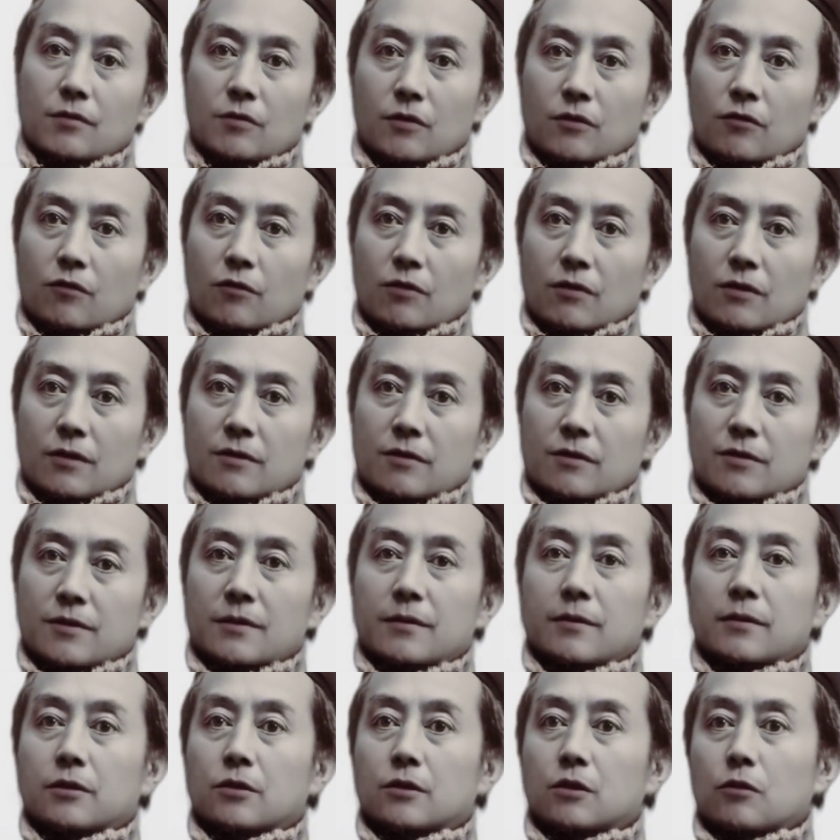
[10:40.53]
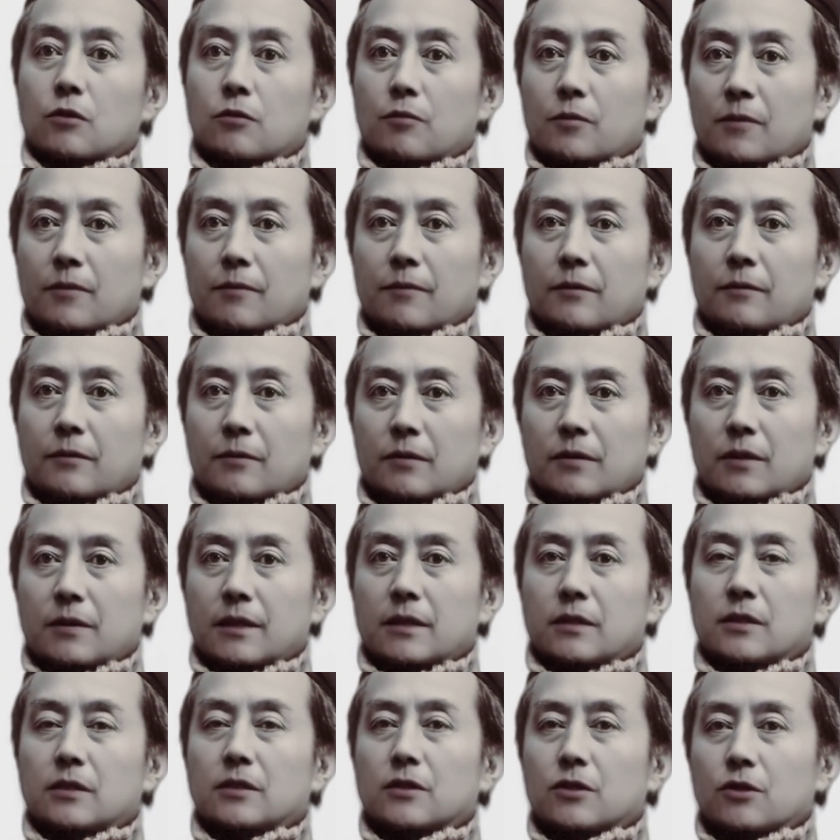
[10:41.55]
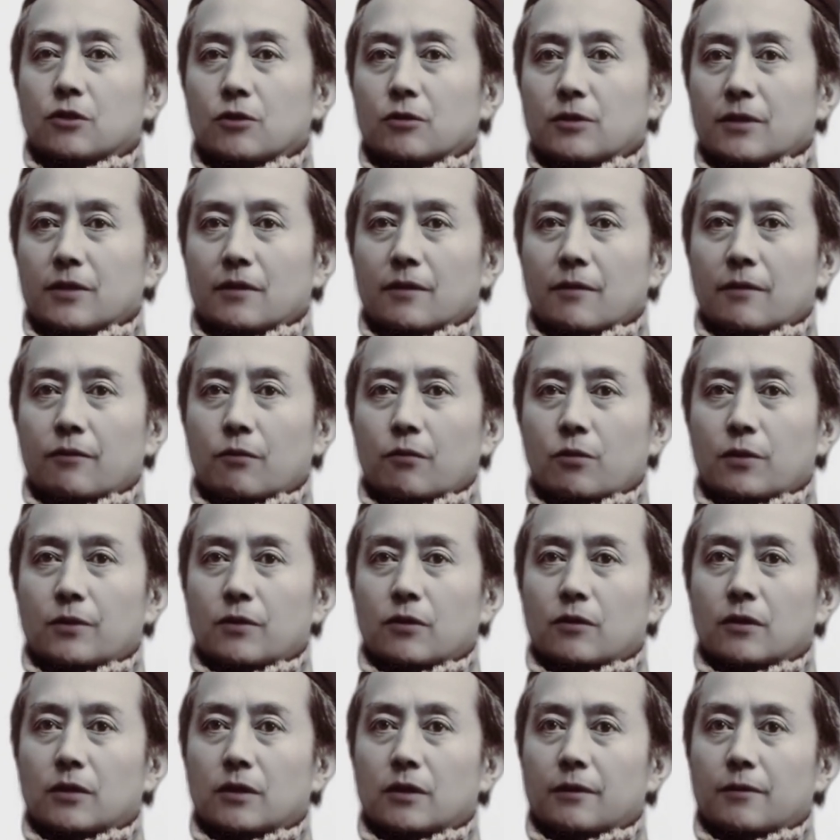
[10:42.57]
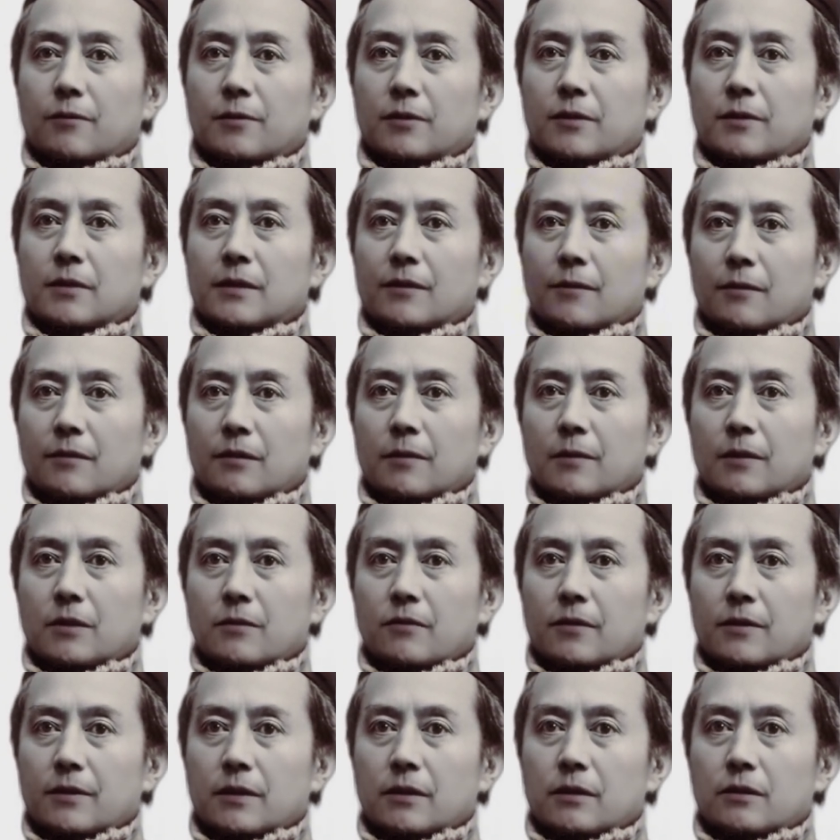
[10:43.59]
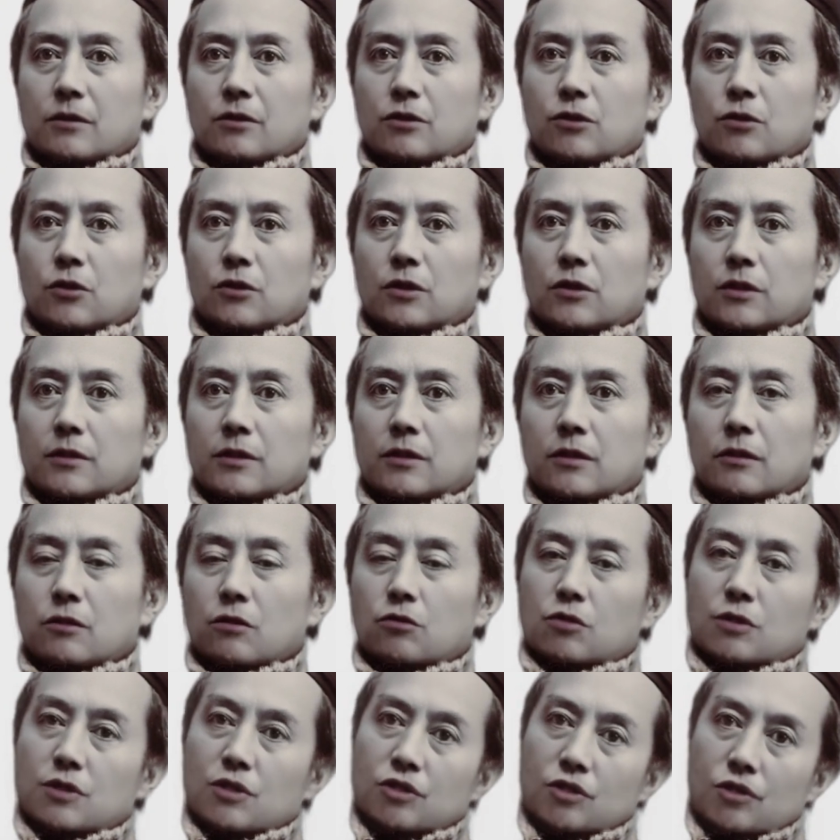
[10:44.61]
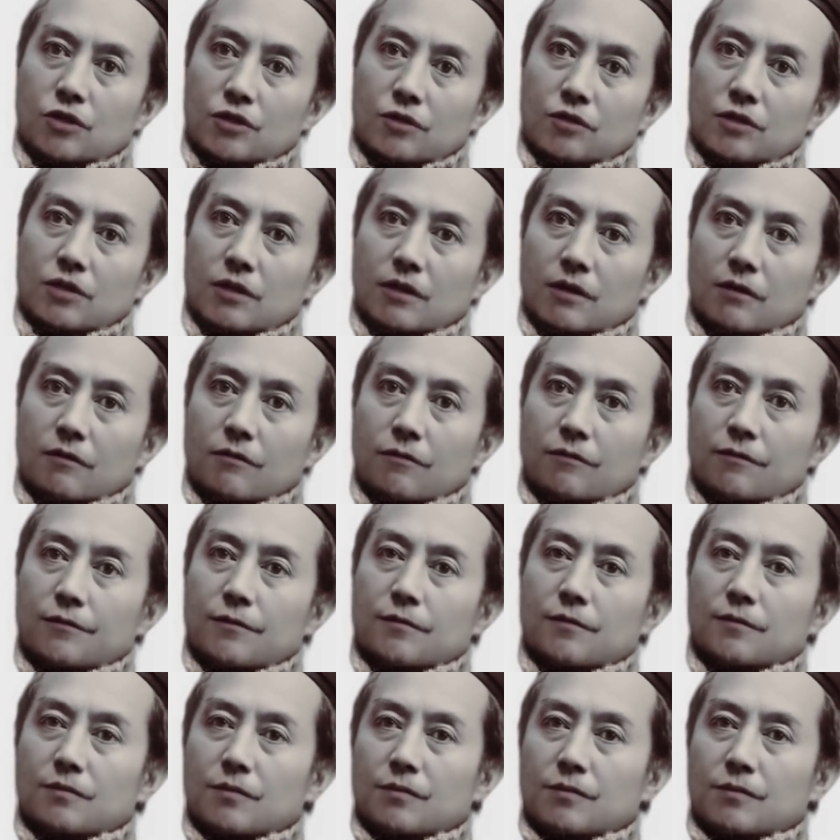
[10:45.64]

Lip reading: a wise and good man hates to die without having done anything to distinguish himself.